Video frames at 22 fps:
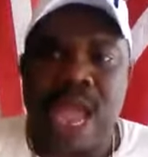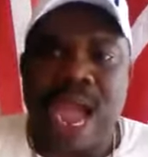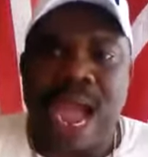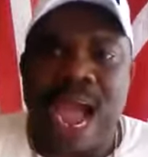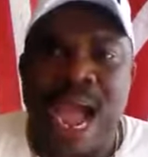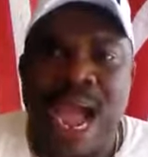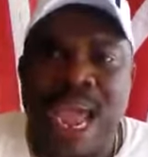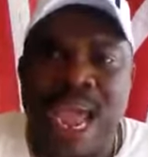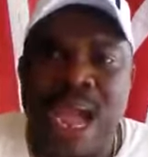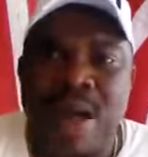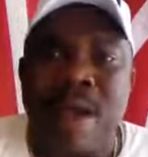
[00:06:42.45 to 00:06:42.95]

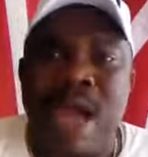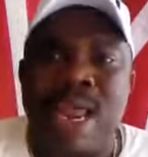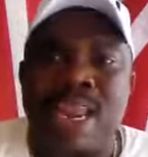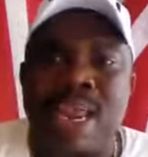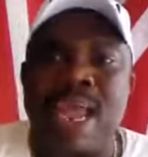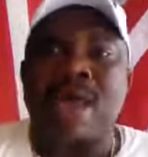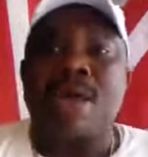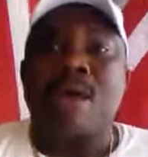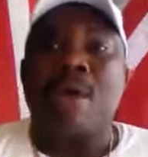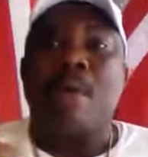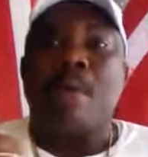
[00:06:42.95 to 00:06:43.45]
I am
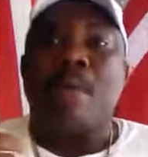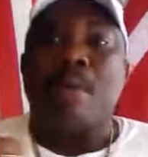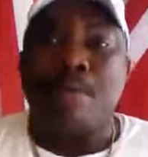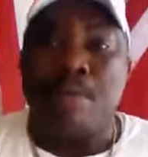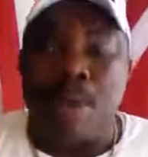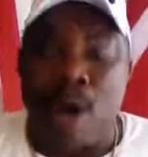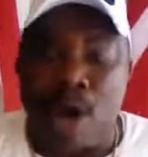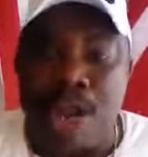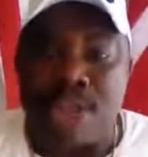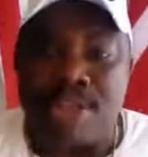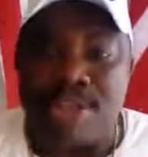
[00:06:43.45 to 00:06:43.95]
a
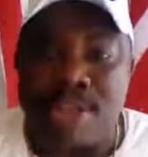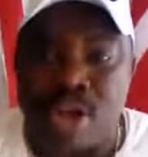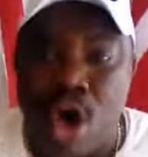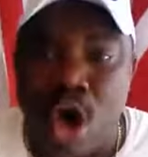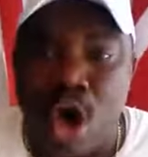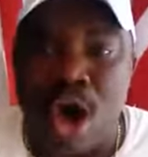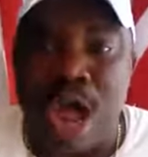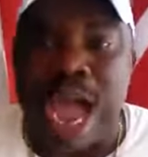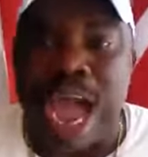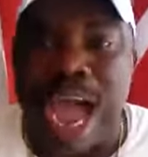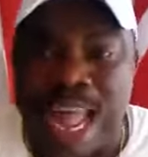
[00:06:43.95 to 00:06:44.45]
political
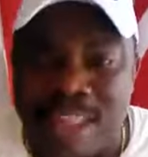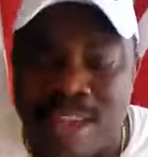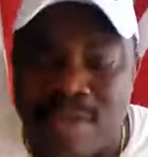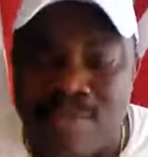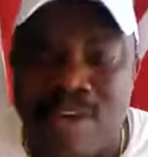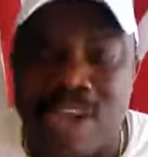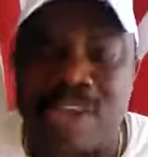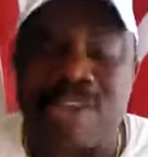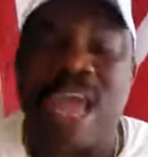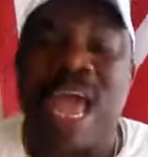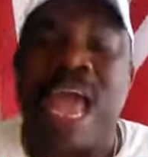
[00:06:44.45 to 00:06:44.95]

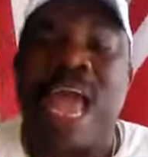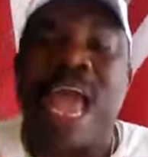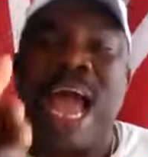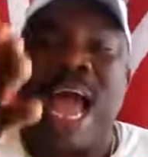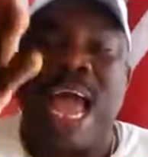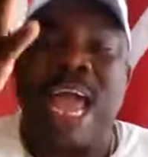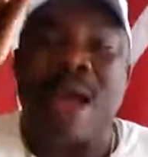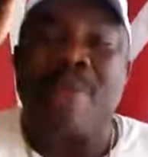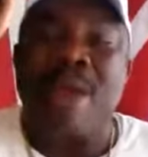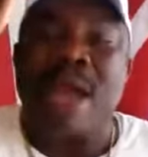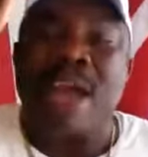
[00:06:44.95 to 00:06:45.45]
activist. I
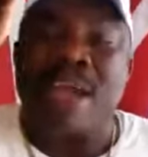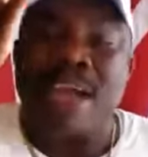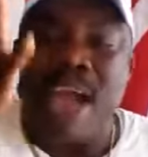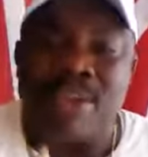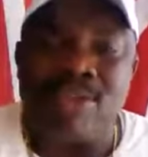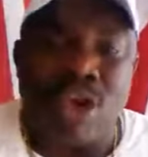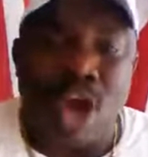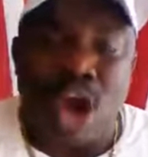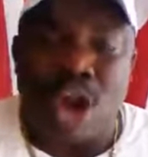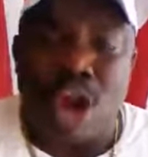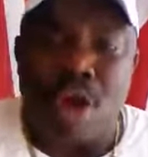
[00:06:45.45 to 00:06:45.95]
am
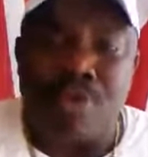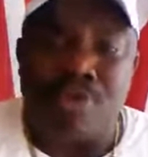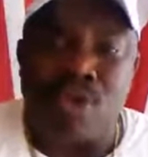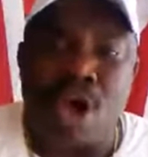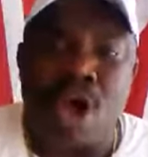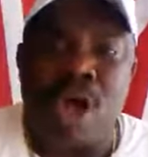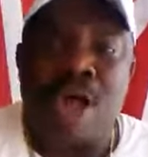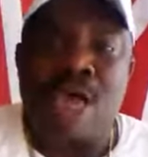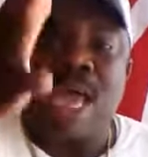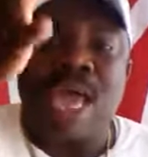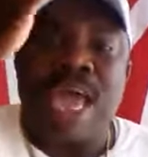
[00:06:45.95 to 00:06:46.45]
against
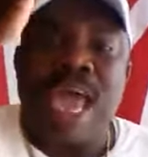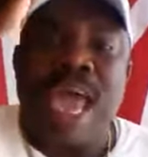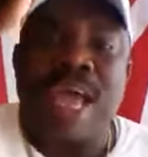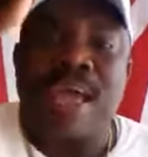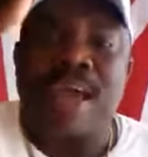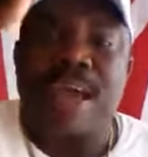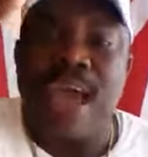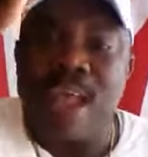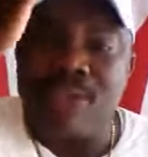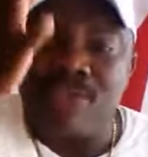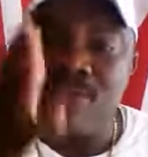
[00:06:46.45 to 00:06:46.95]
corruption,
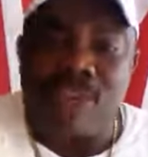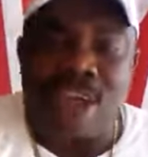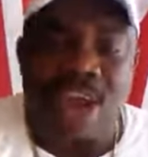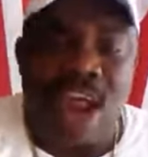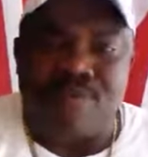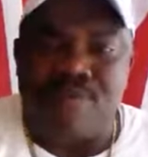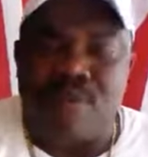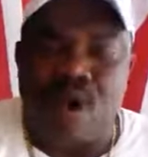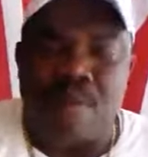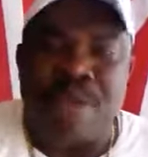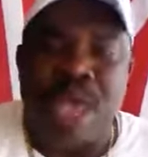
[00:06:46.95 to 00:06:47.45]
against
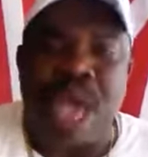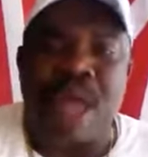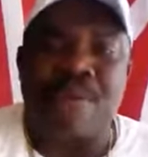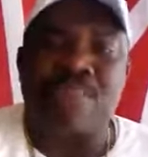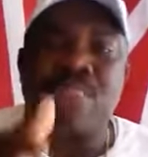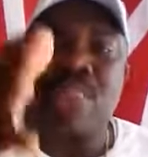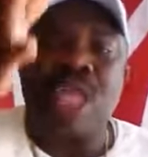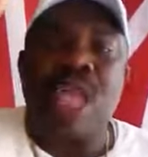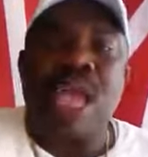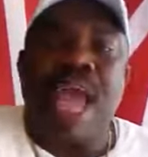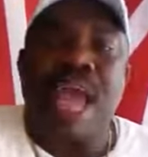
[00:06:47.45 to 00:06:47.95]
xenophobia,
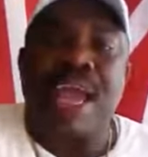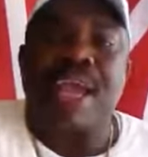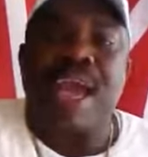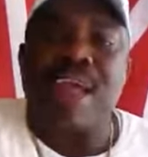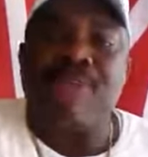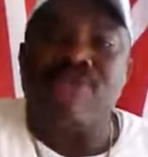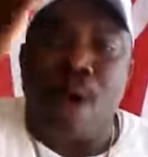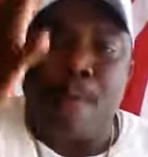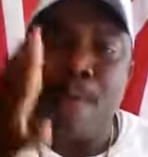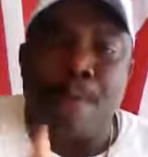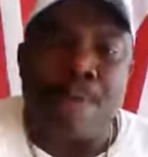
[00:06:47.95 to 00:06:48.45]

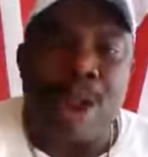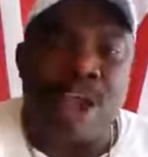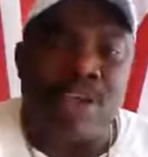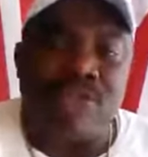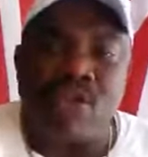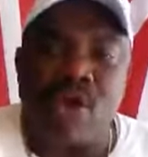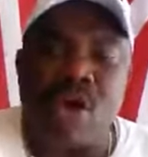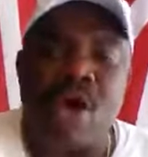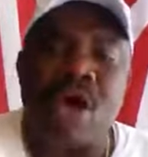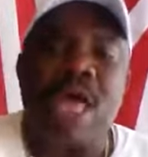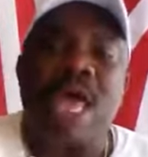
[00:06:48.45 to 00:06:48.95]
against
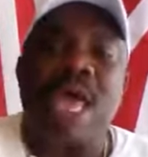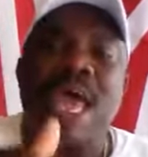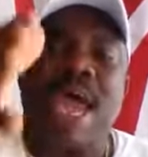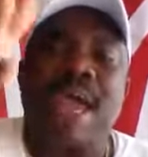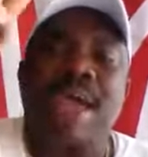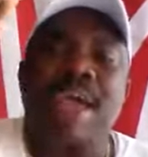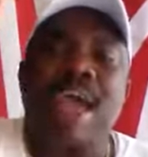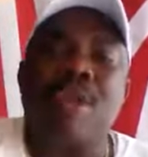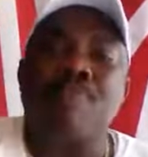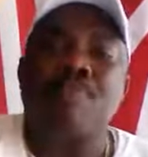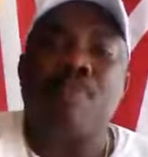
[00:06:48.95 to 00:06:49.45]
oppression,
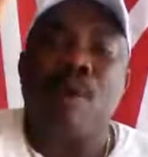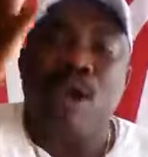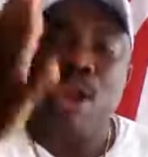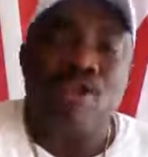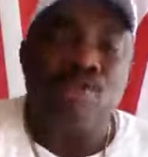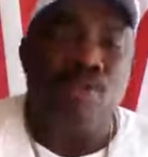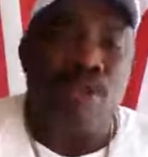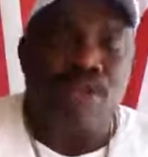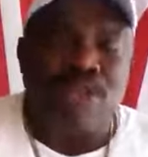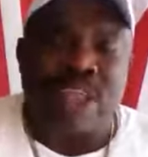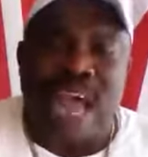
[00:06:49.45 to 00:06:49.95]
against police
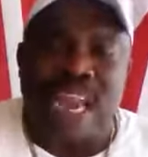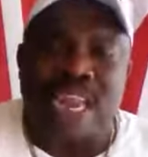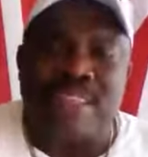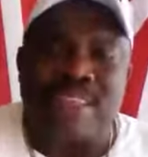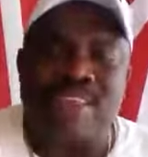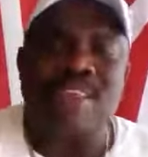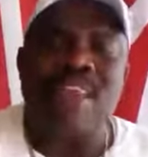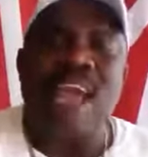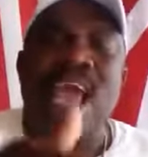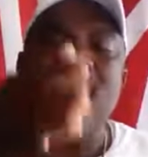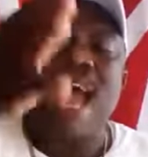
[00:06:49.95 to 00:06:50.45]

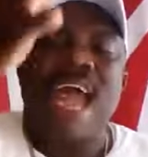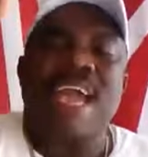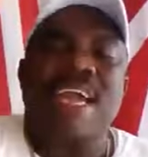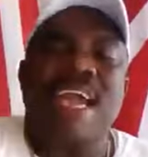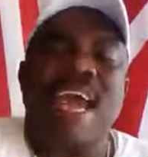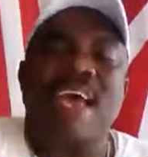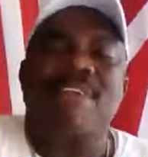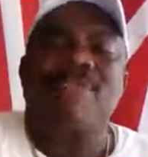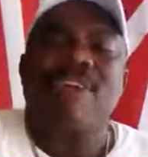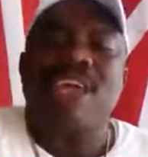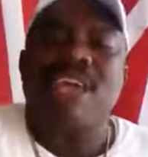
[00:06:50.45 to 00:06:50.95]
brutality,
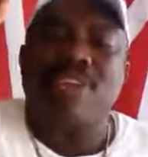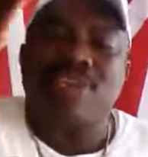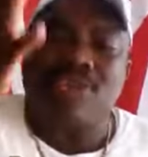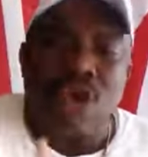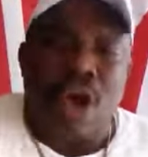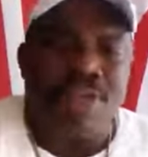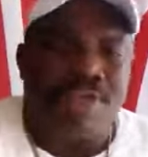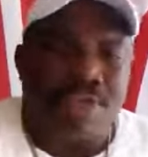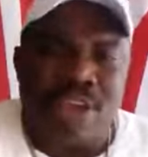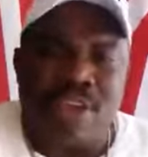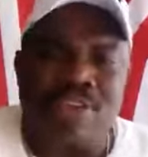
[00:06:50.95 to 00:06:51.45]
against
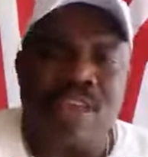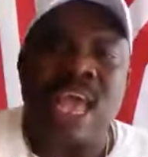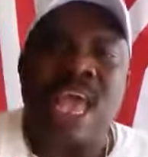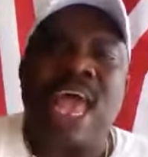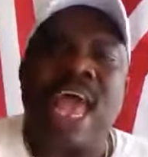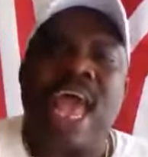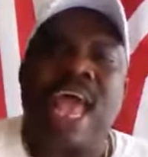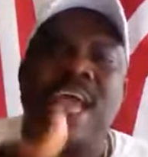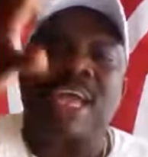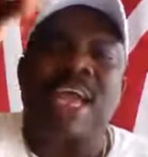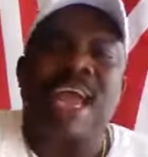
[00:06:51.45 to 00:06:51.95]
injustice,
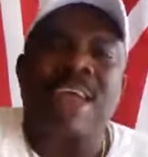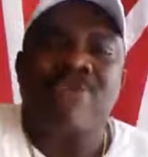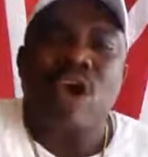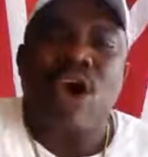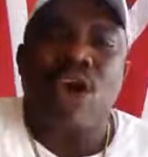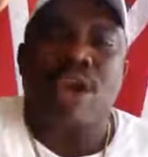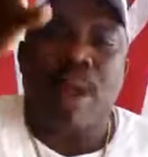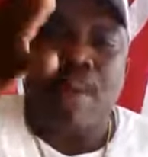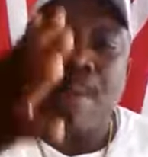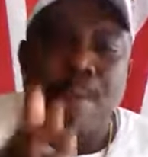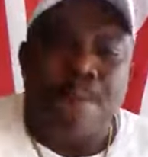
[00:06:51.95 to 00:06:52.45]
against
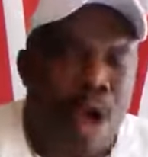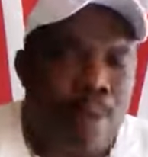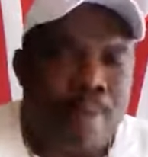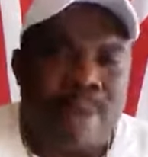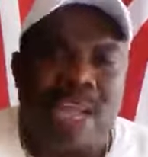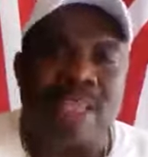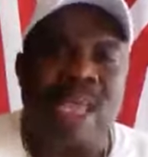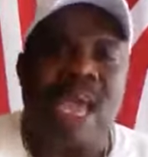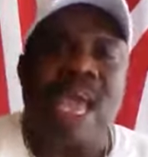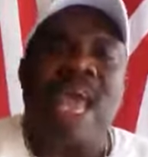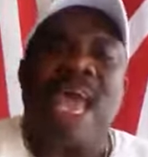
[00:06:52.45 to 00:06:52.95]

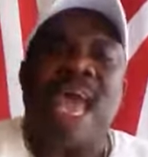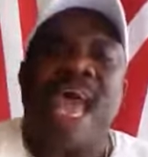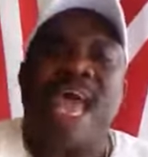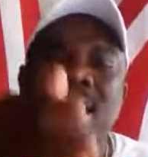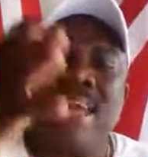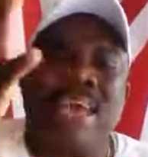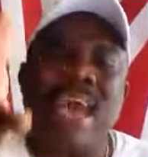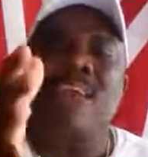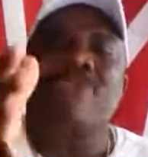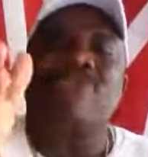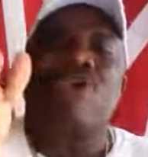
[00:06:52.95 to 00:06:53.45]
unemployment,
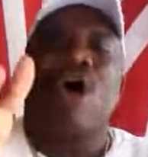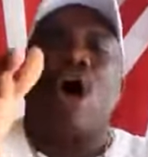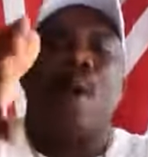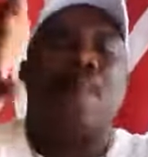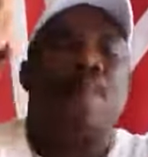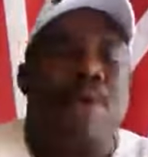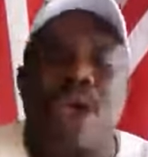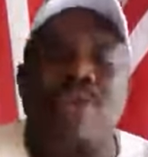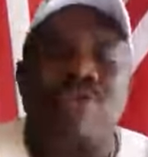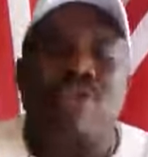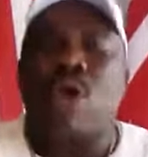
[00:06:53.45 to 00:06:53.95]
against
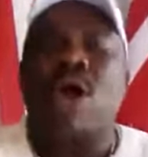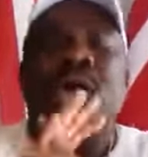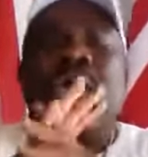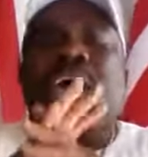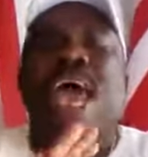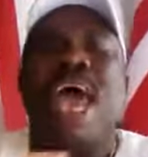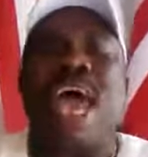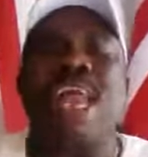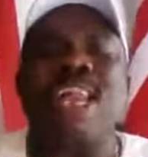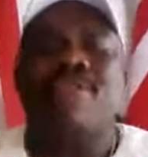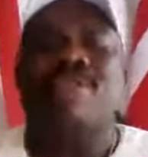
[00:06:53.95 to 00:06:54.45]
oppression.
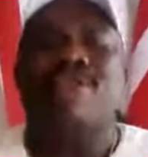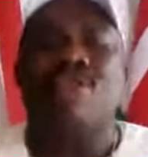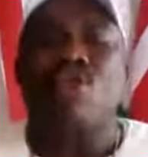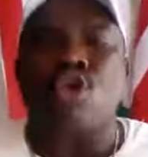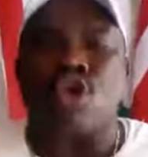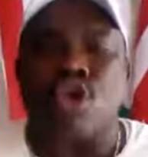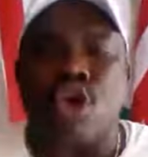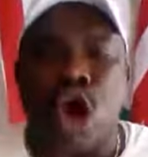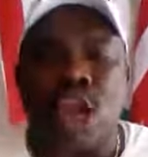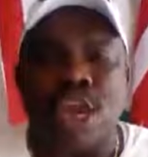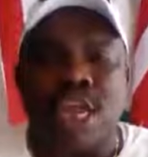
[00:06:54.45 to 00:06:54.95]
Anything you
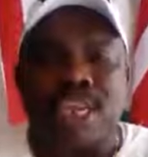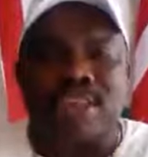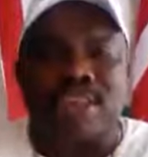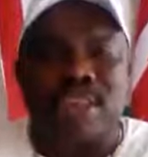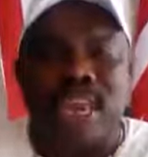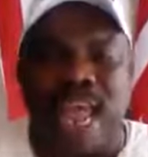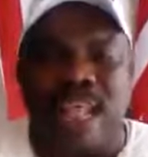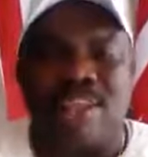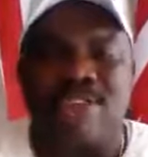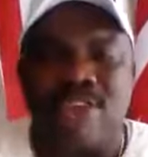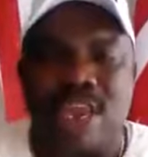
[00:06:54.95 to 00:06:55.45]
call it in
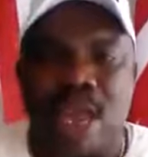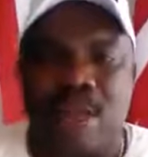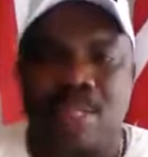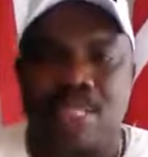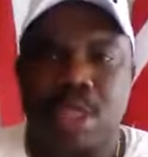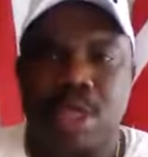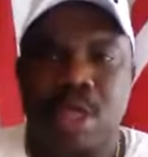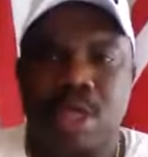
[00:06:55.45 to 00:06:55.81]
Nigeria.